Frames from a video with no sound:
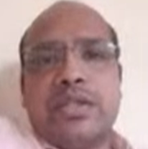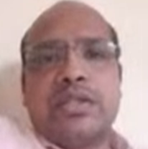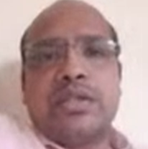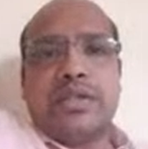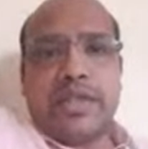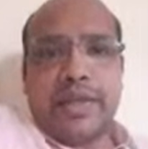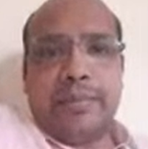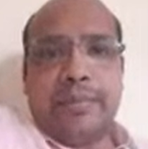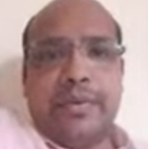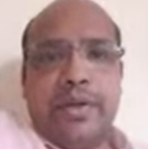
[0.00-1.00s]
punched
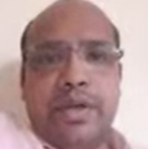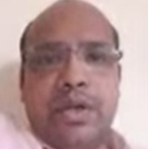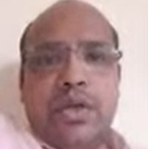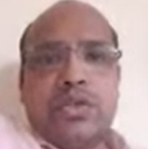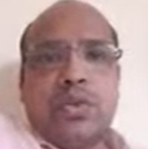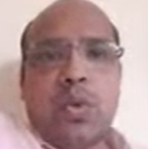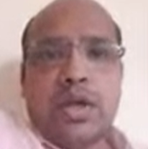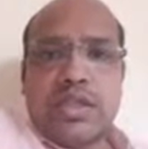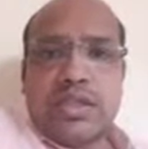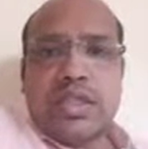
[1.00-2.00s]
tape. So
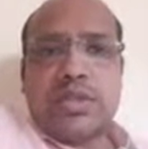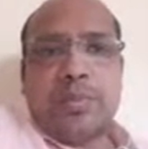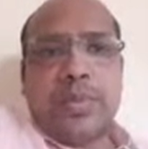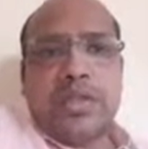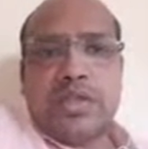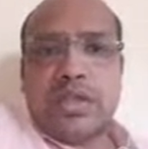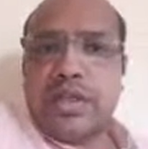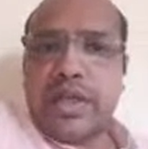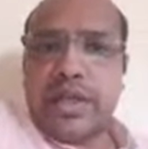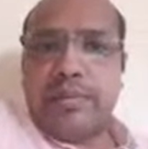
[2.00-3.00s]
what is this
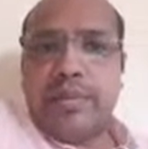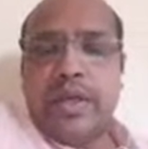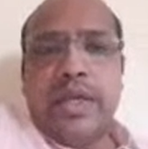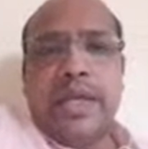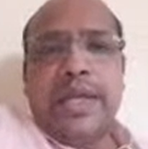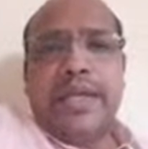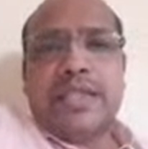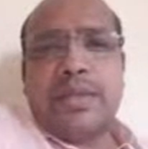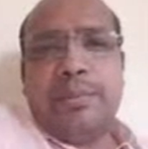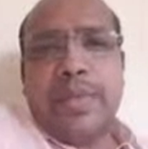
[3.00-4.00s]
punched tape? It
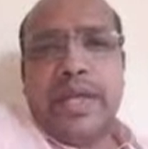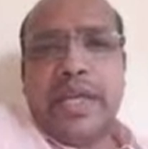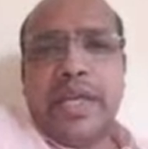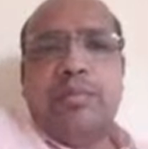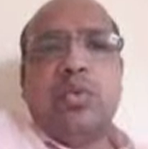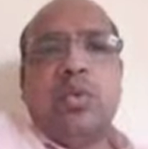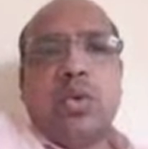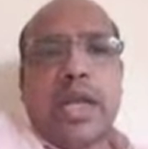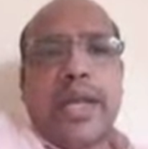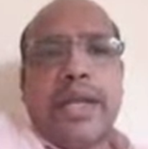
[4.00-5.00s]
is a medium
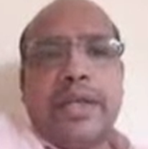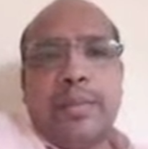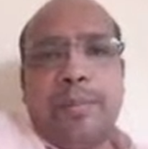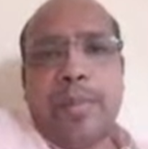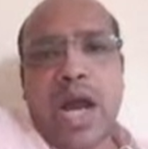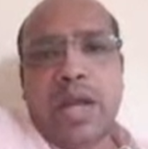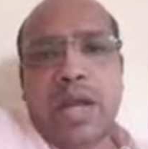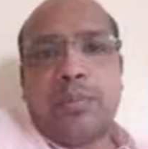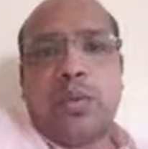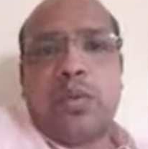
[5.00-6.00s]
to write a
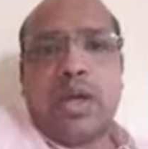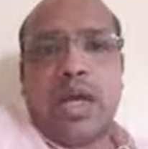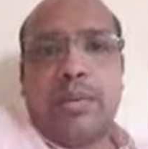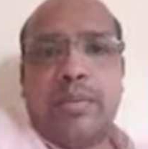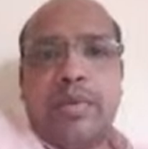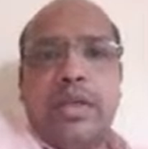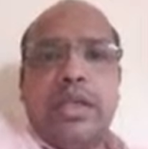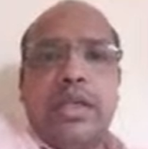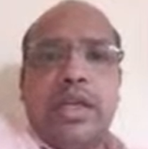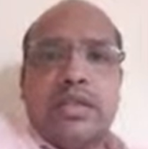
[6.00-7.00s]
part program
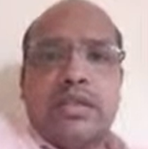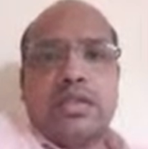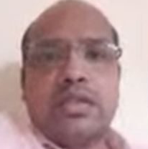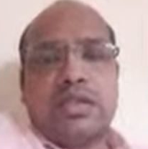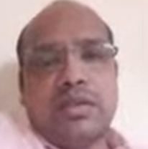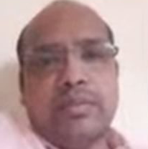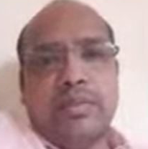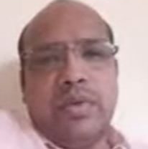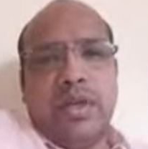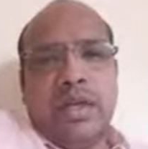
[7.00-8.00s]
in Cnc
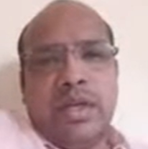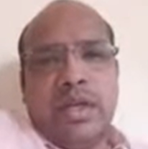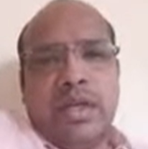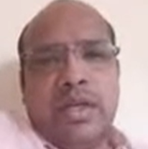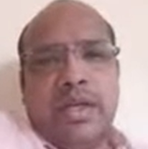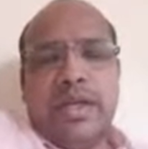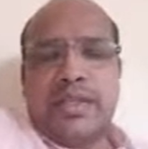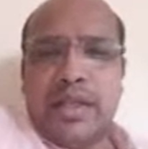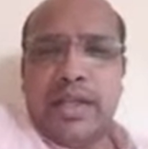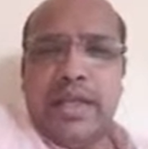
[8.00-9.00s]
system.
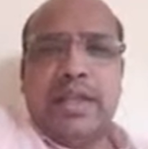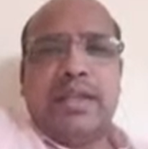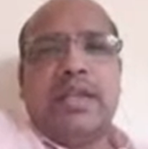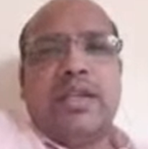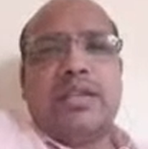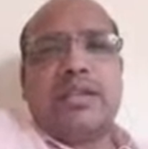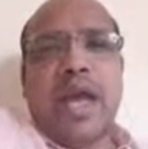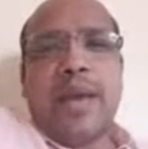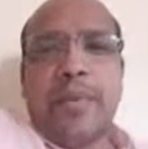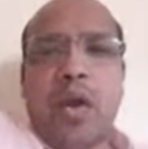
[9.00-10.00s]
Its length is
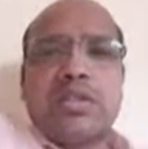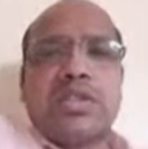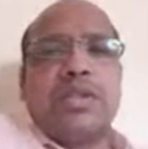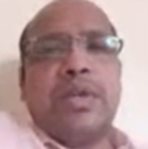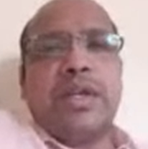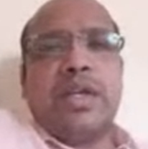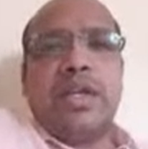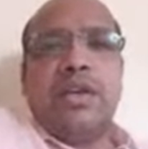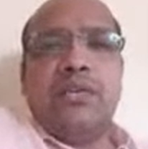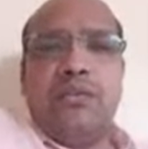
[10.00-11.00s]

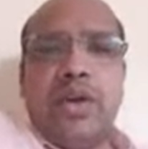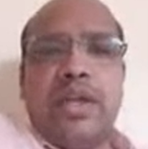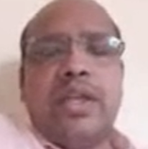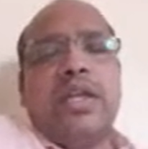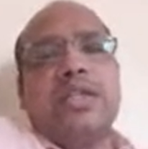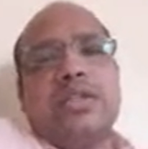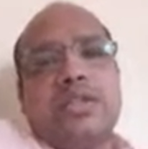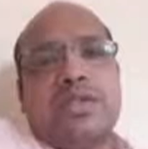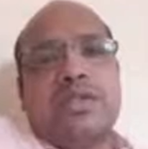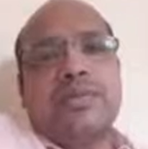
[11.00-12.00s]
approximately 1
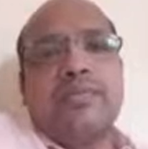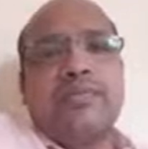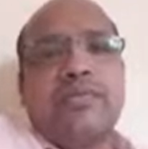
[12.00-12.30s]
inch.